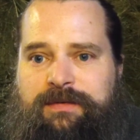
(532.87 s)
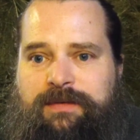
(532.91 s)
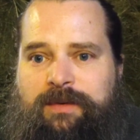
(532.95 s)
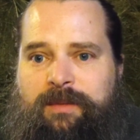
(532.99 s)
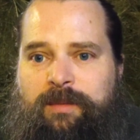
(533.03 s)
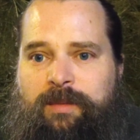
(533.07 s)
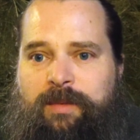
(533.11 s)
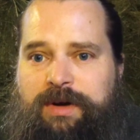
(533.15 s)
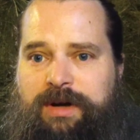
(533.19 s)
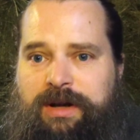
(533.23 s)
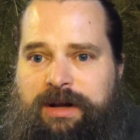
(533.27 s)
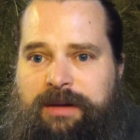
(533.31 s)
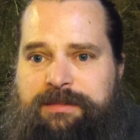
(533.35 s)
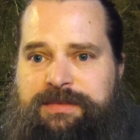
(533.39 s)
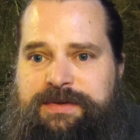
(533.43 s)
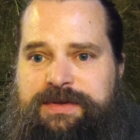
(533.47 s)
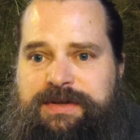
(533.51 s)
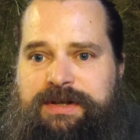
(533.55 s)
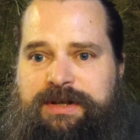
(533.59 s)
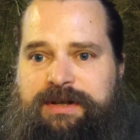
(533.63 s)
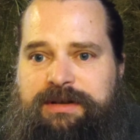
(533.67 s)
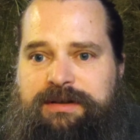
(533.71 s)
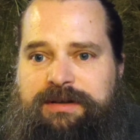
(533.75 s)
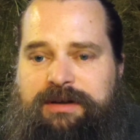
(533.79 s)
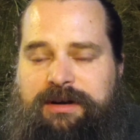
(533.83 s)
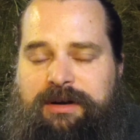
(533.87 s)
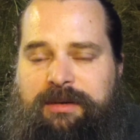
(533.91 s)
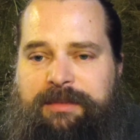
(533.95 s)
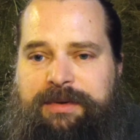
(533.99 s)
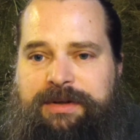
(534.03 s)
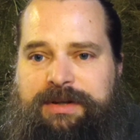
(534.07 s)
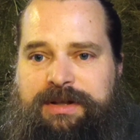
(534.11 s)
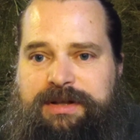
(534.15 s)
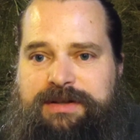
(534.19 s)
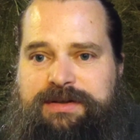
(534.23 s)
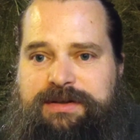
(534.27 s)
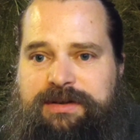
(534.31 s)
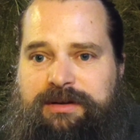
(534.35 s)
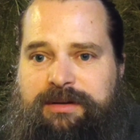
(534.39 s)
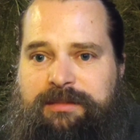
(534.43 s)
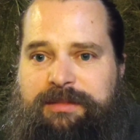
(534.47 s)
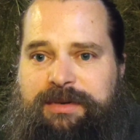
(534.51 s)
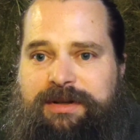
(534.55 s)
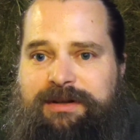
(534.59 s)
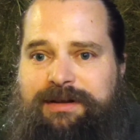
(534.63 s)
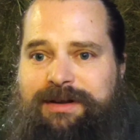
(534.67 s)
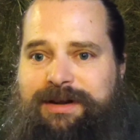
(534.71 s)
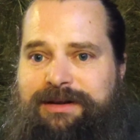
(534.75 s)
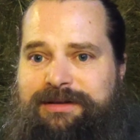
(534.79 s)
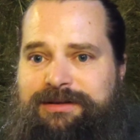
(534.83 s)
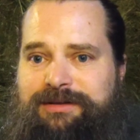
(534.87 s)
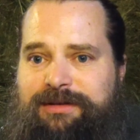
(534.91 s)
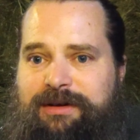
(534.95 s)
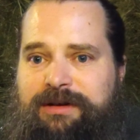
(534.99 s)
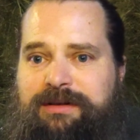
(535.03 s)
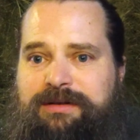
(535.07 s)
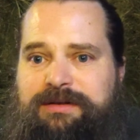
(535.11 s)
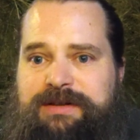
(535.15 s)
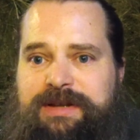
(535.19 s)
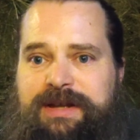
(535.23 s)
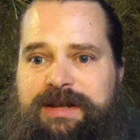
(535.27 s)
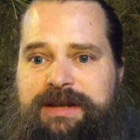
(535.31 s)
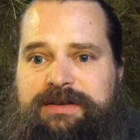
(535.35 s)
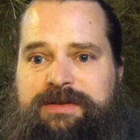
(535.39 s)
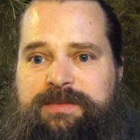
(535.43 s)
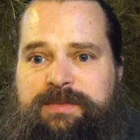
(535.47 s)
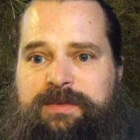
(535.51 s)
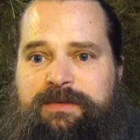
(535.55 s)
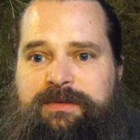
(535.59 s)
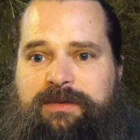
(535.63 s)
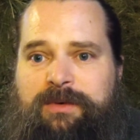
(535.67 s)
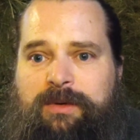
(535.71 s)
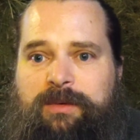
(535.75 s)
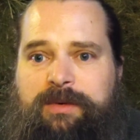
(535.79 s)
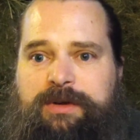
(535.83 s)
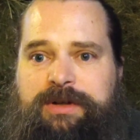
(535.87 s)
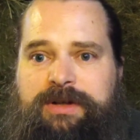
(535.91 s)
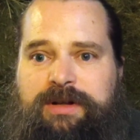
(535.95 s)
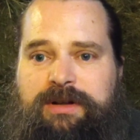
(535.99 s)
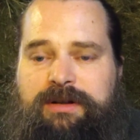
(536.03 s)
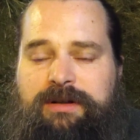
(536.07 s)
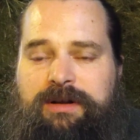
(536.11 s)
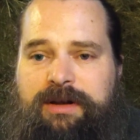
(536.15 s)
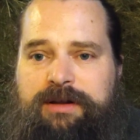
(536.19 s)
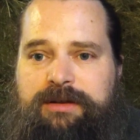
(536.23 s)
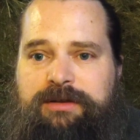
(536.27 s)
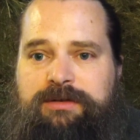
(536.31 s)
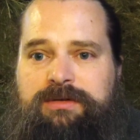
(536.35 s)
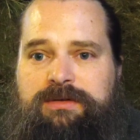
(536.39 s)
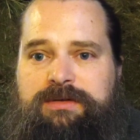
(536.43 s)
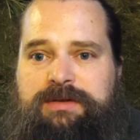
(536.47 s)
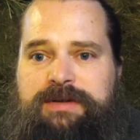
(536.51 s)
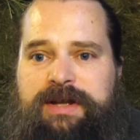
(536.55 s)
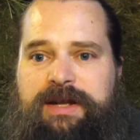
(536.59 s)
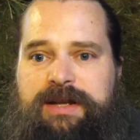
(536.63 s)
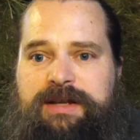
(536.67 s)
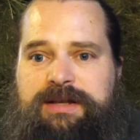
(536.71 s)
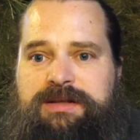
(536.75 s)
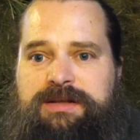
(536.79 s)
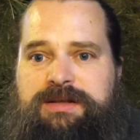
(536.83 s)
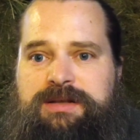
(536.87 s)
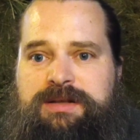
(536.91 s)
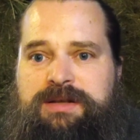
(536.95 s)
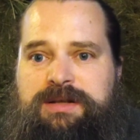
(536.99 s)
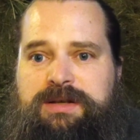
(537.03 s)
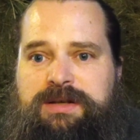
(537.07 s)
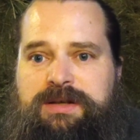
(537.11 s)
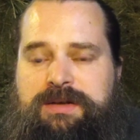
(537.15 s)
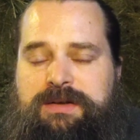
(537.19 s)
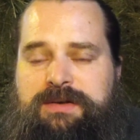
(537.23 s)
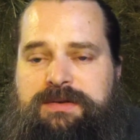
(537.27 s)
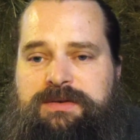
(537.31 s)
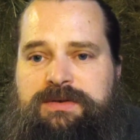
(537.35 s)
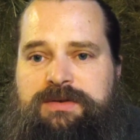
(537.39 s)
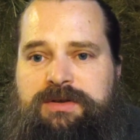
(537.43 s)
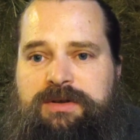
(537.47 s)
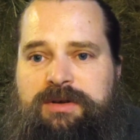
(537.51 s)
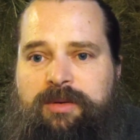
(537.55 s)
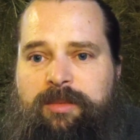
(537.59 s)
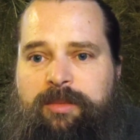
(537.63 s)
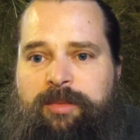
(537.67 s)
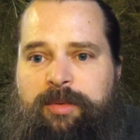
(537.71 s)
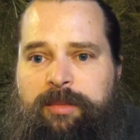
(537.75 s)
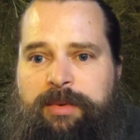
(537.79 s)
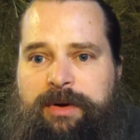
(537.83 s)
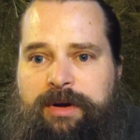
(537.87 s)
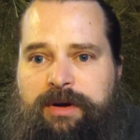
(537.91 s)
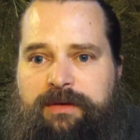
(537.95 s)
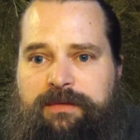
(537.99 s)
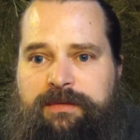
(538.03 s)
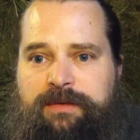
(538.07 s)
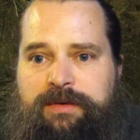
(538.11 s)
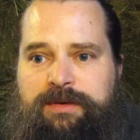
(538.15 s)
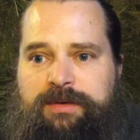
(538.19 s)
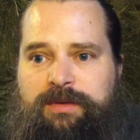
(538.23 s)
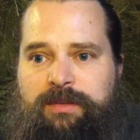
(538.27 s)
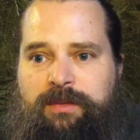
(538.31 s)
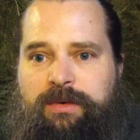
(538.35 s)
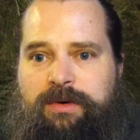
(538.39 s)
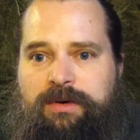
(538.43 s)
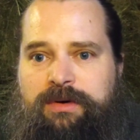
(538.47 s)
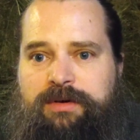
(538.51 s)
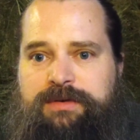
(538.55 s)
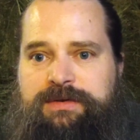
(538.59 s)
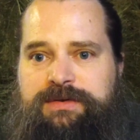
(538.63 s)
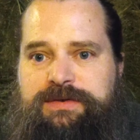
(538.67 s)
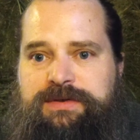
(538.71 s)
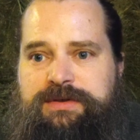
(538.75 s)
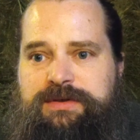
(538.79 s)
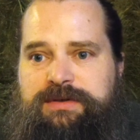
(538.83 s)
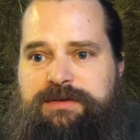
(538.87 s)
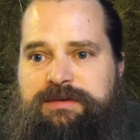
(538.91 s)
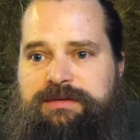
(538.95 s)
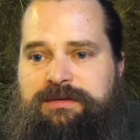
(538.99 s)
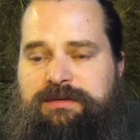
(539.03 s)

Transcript: from what I'm seeing coming, it's going to be a lot of dark days before we get a lot of good days. So prepare for the worst.